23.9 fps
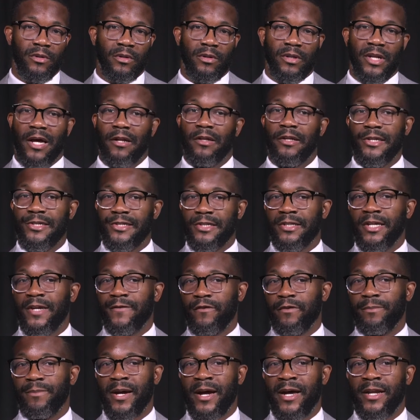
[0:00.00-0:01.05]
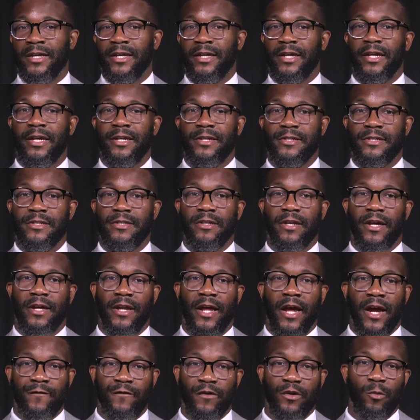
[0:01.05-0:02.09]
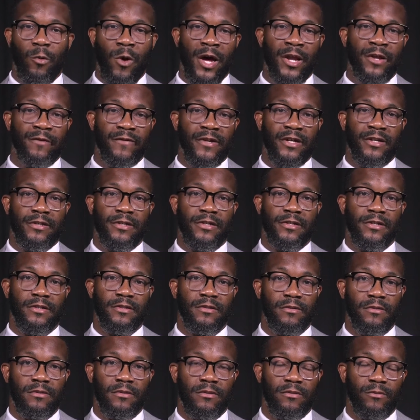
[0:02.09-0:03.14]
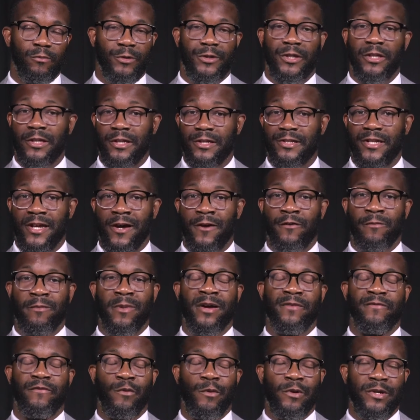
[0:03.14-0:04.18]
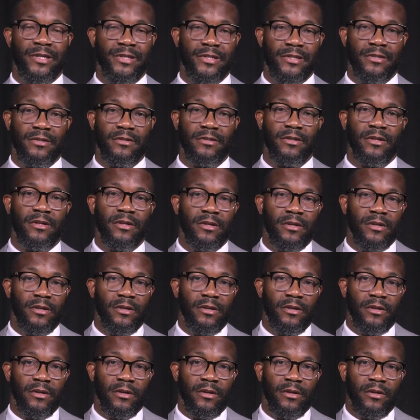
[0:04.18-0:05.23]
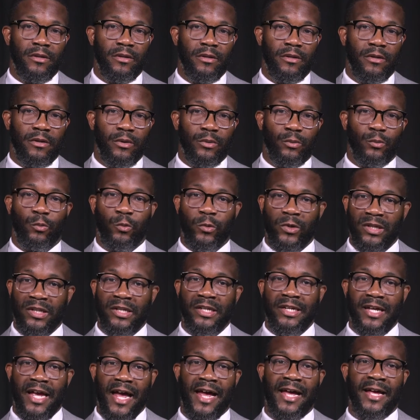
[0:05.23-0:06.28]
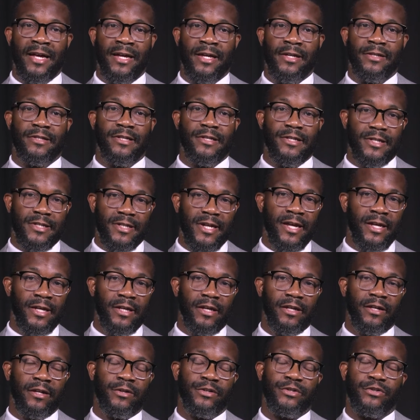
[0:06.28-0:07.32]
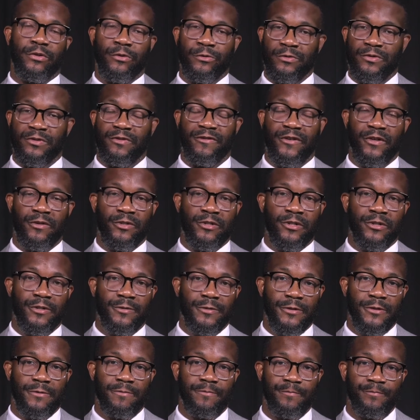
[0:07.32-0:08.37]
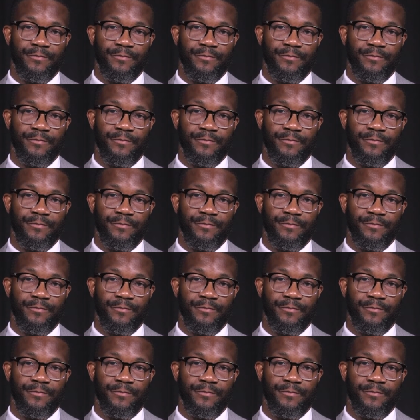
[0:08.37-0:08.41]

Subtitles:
Now listen, everybody, each and every one of us, within the sound of my voice, really has a stake in our children's futures.